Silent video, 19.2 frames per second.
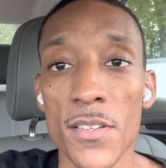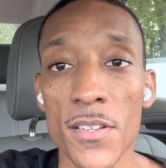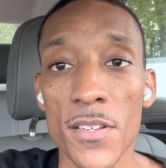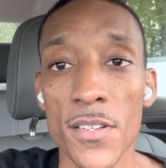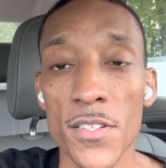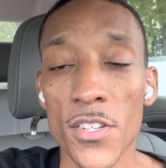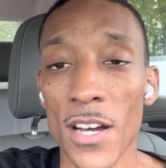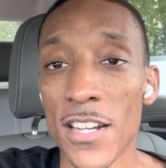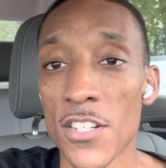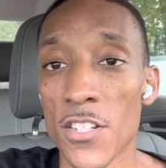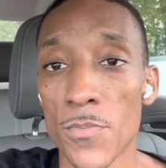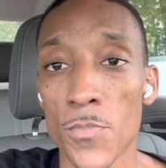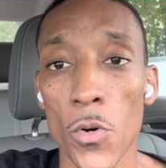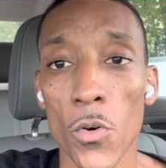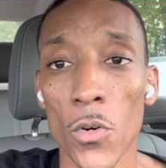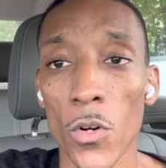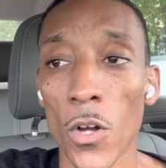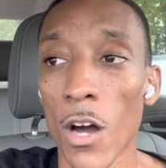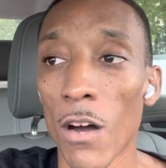So I just
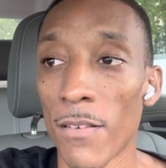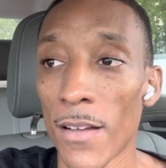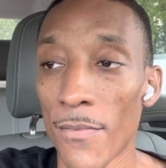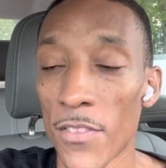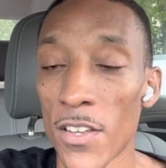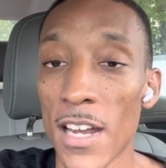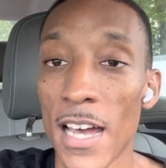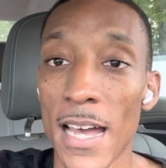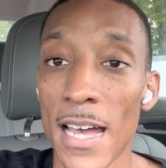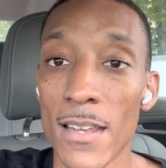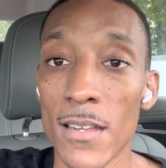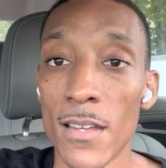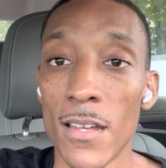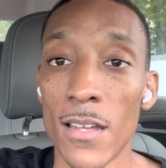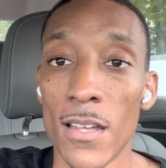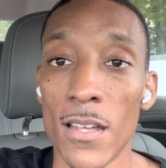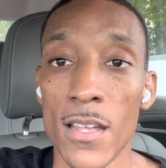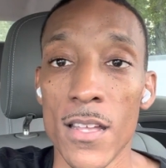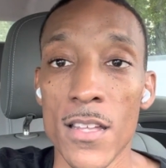pulled off after that.
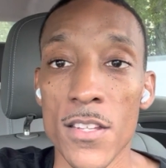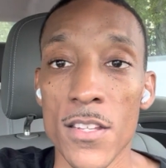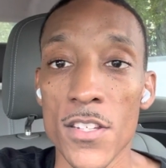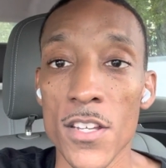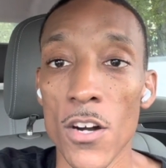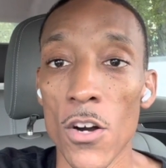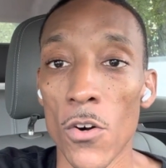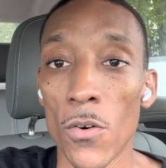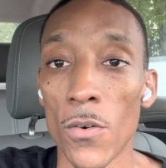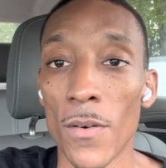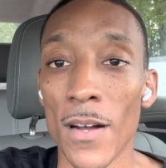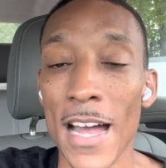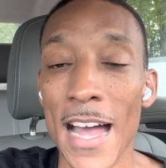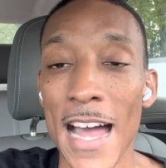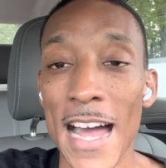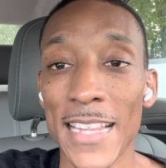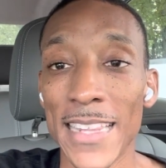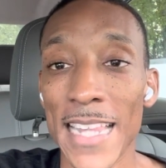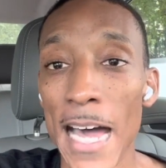So
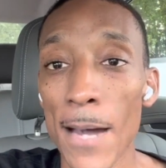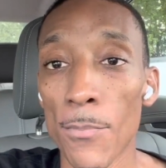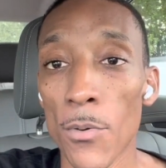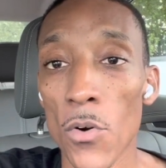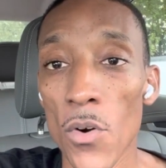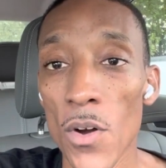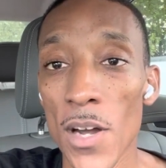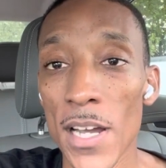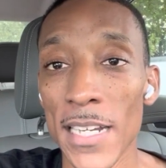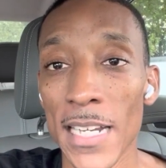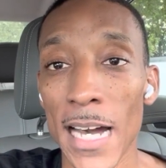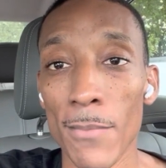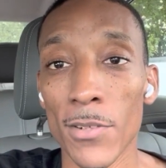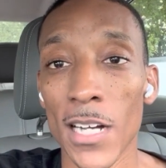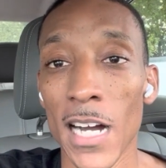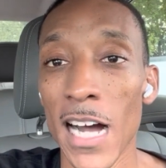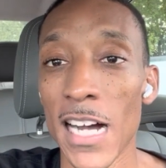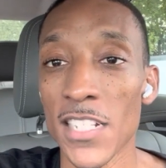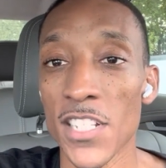at that point, I'm
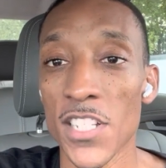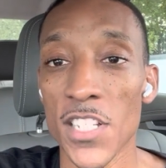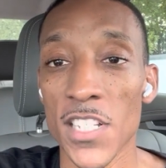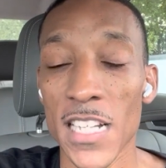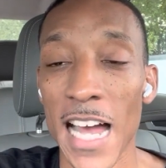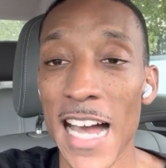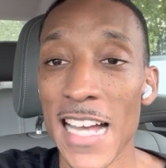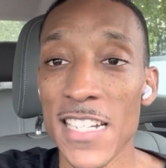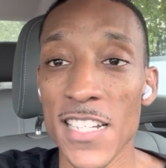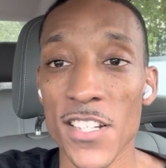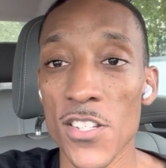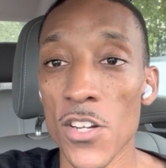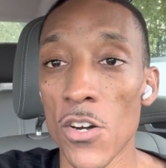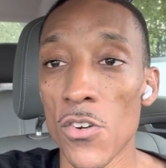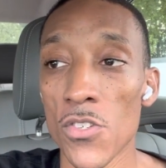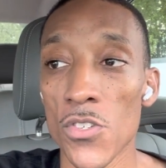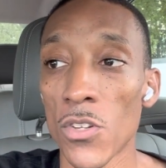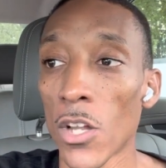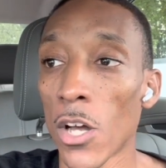cautious. I just
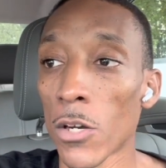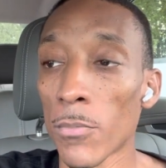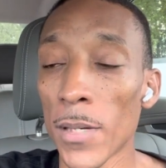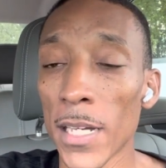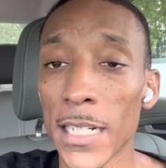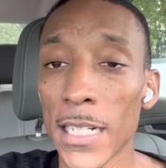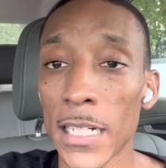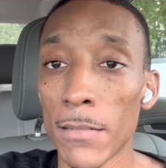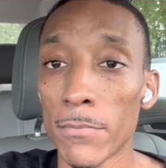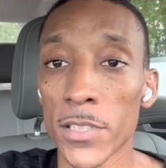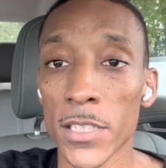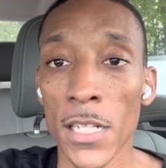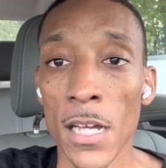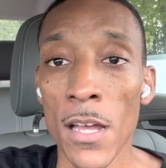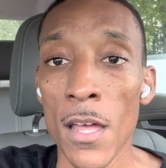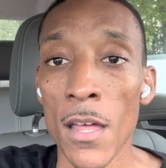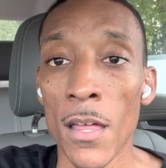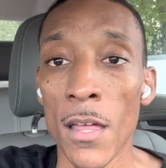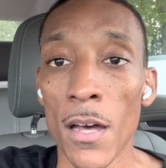don't do long pickups
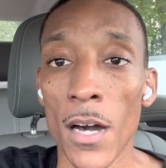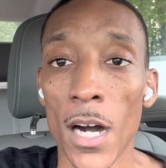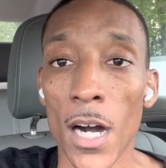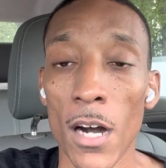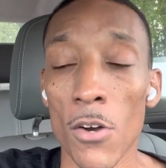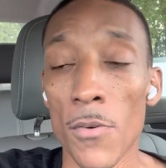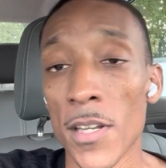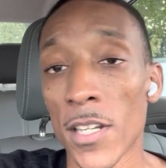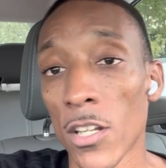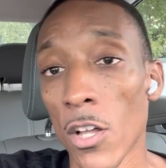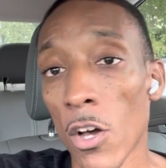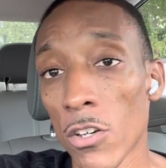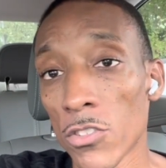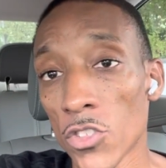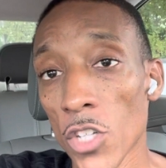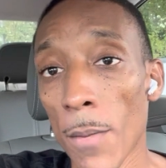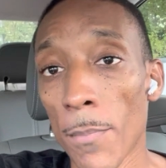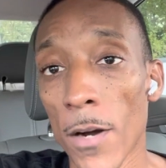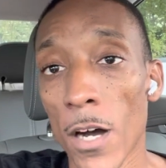uh, or in long
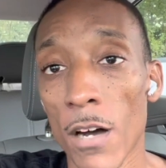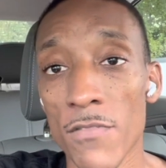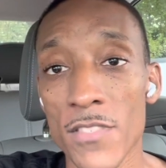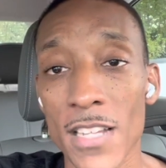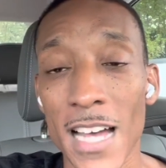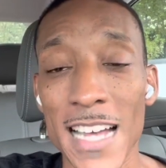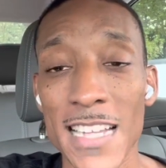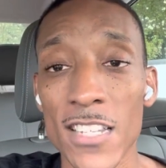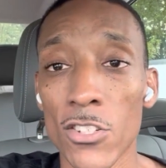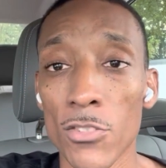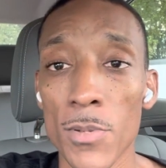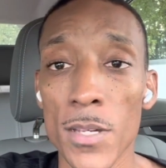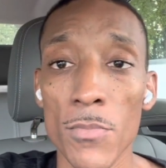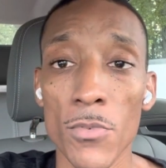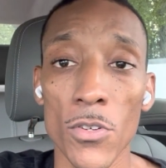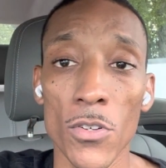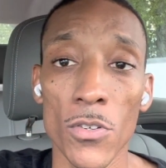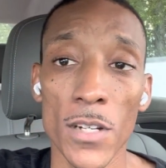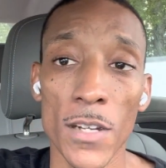drop-offs. I tell
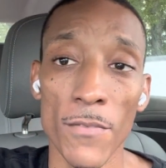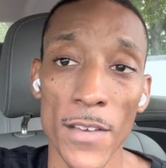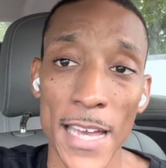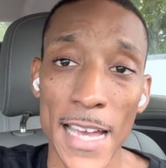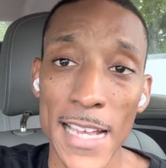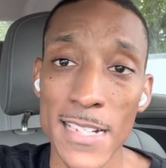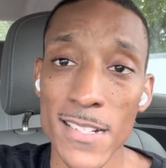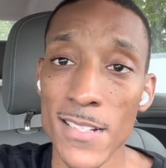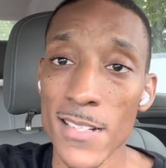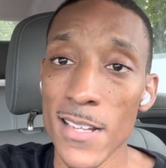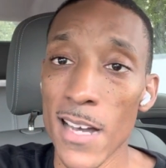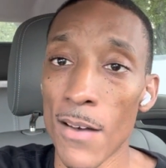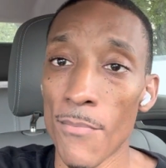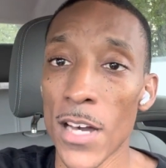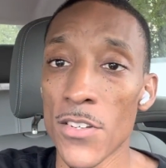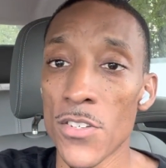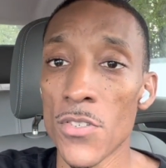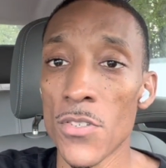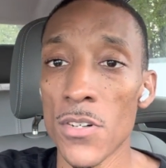people in advance, I'm
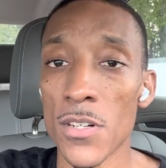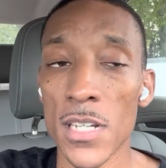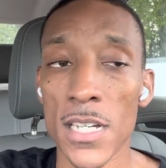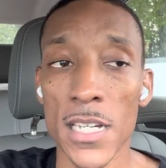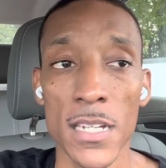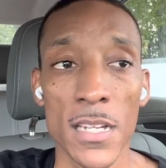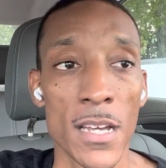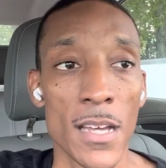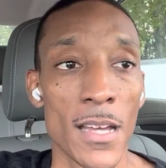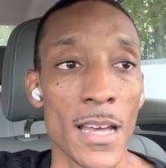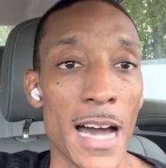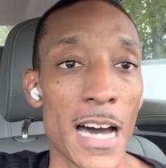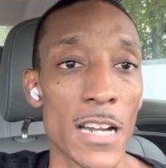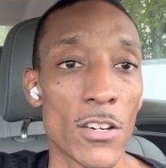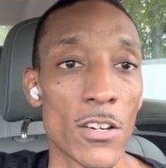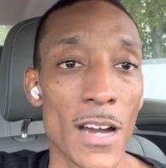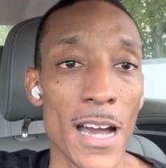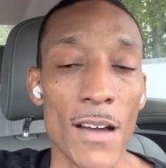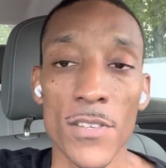not doing it. I
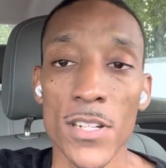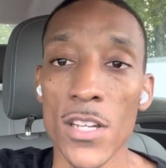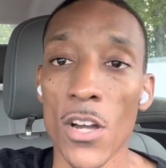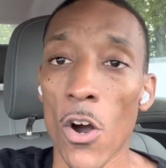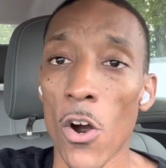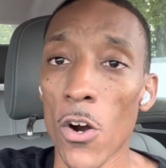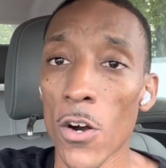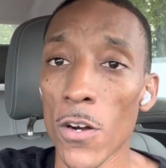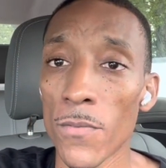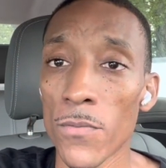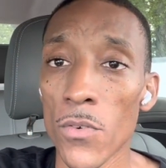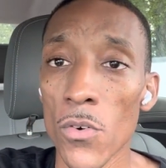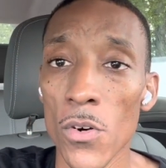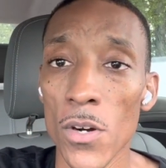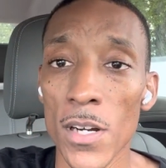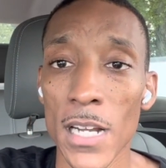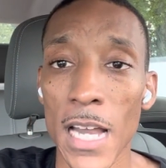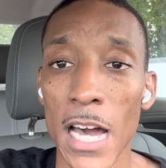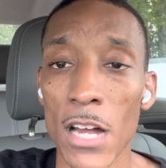don't have any heart
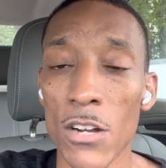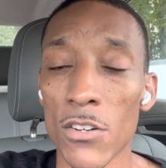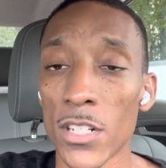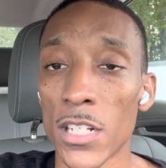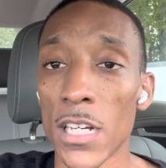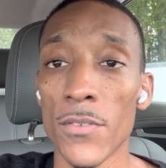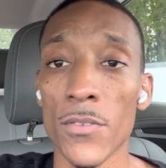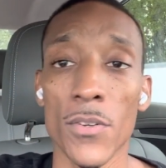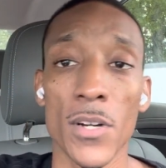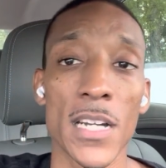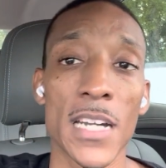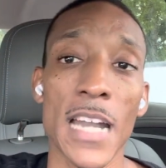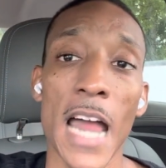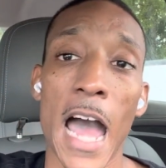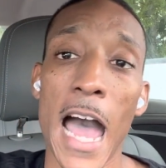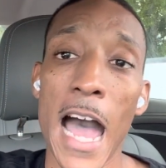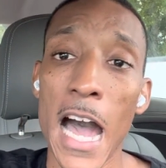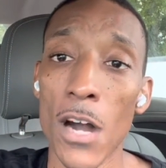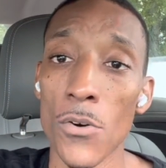for it. I don't care if you waited an
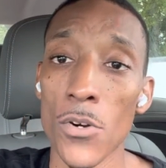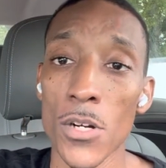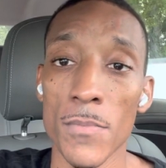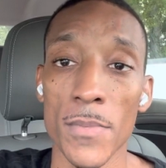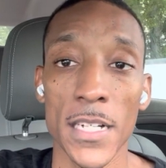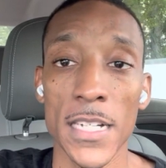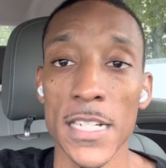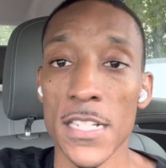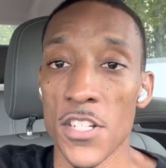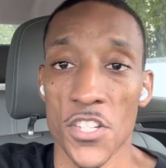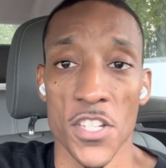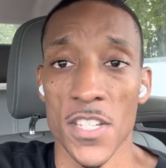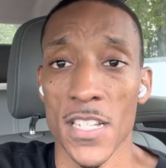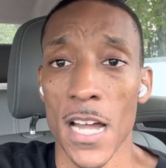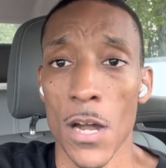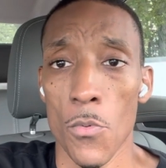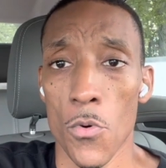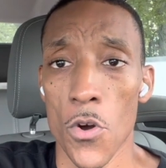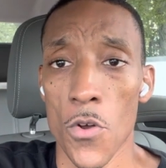hour because it's just
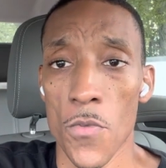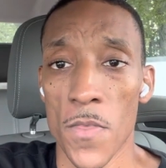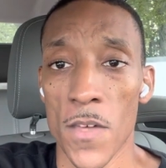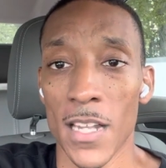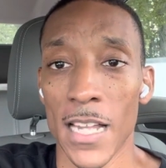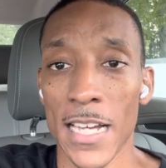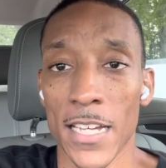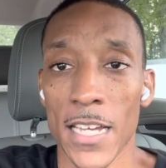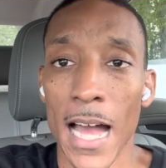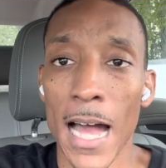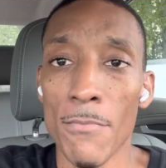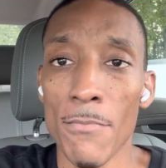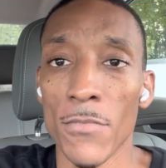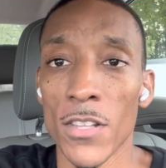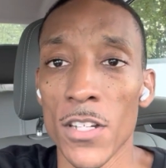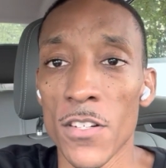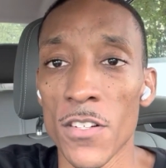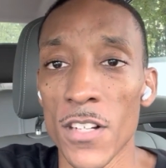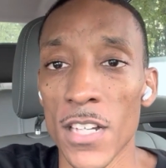not worth it. Like I'm
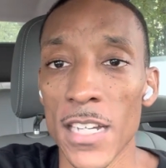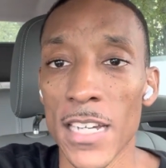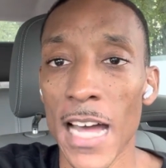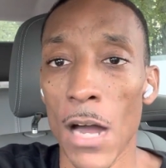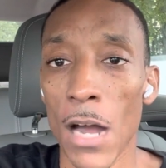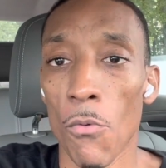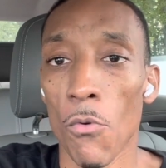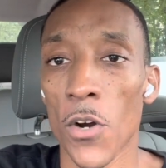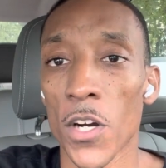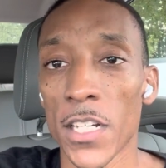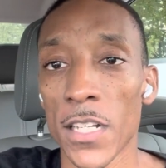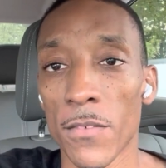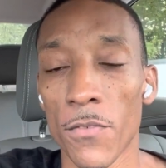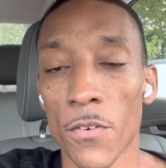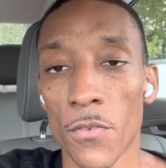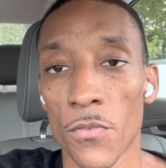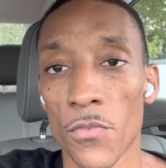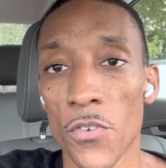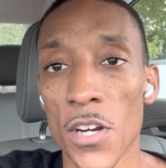literally not working
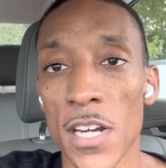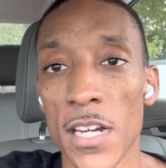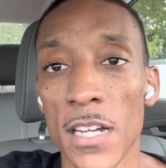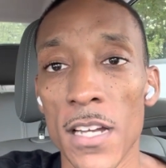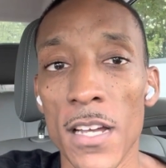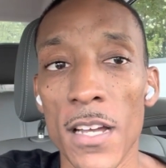for free.